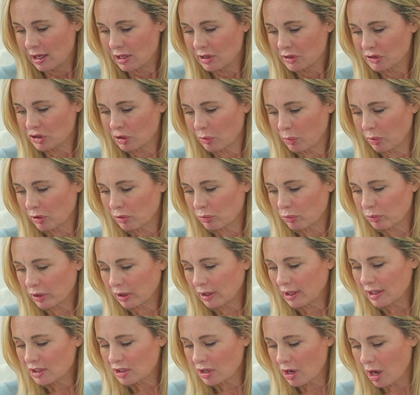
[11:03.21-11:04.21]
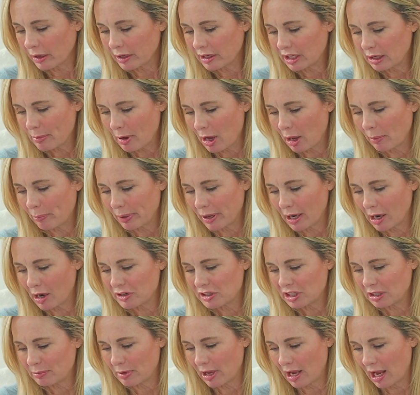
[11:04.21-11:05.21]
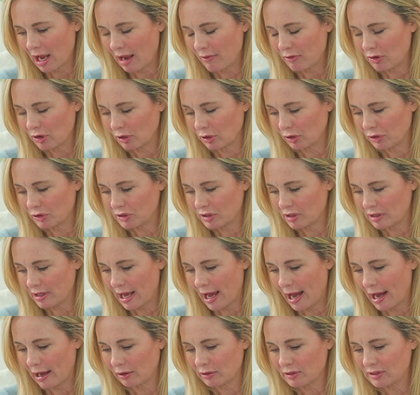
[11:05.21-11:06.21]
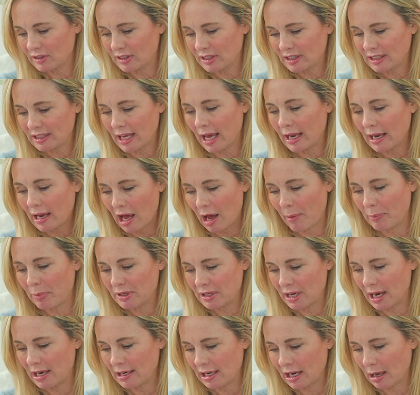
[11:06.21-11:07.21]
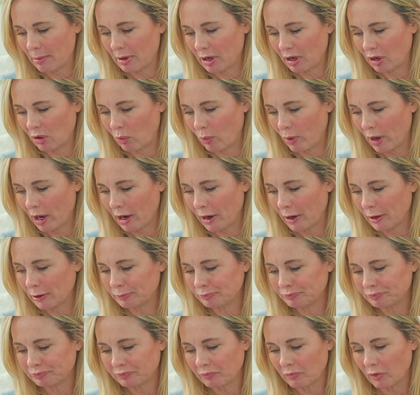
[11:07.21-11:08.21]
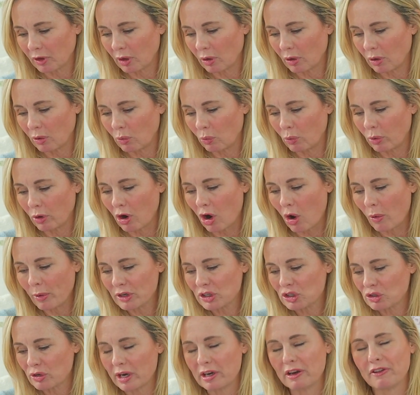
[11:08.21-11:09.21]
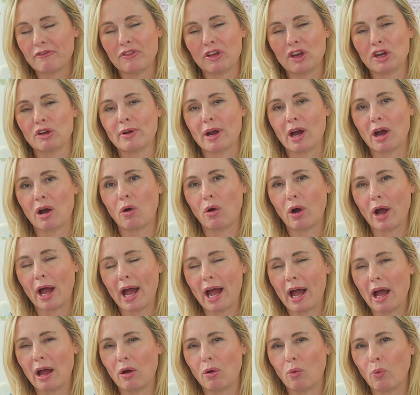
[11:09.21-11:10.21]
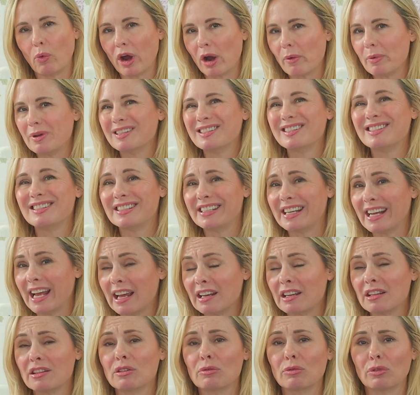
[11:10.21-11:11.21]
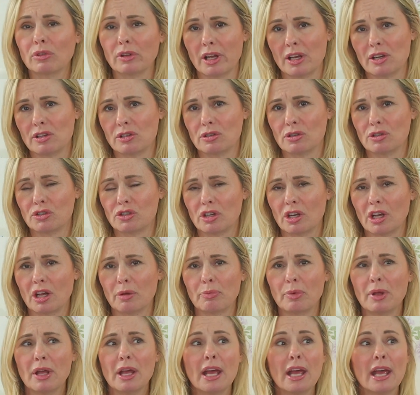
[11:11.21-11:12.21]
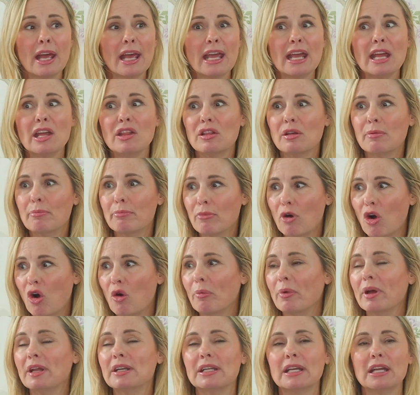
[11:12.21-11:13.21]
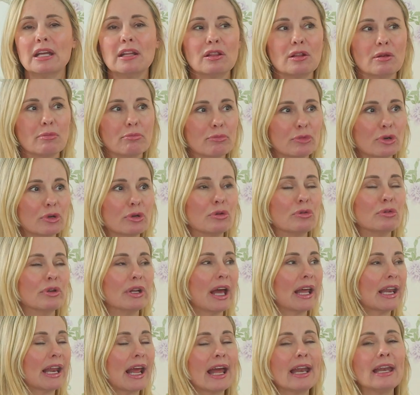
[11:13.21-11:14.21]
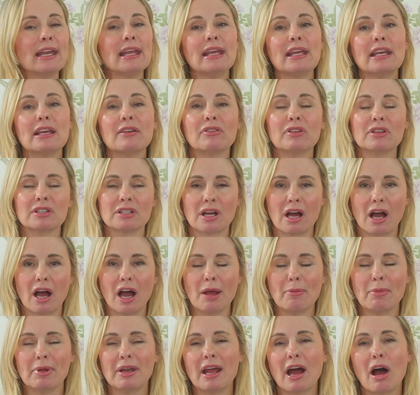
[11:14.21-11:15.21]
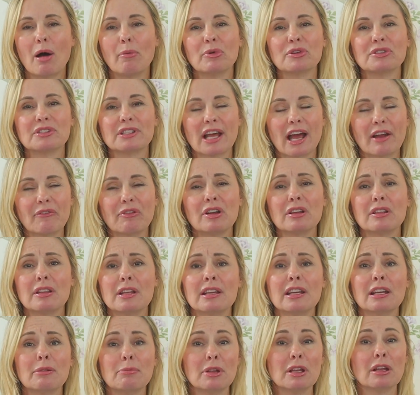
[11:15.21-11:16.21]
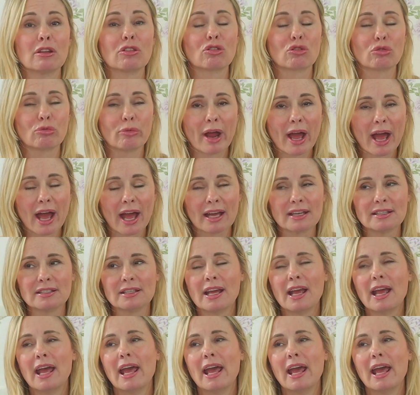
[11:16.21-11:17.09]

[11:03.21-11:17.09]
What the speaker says: So we're really talking about parenting behaviors that set up a dynamic where we're always trying to figure out where we stand in the relationship, in the moment, in the mood, at any given time, and almost everything can be a threat.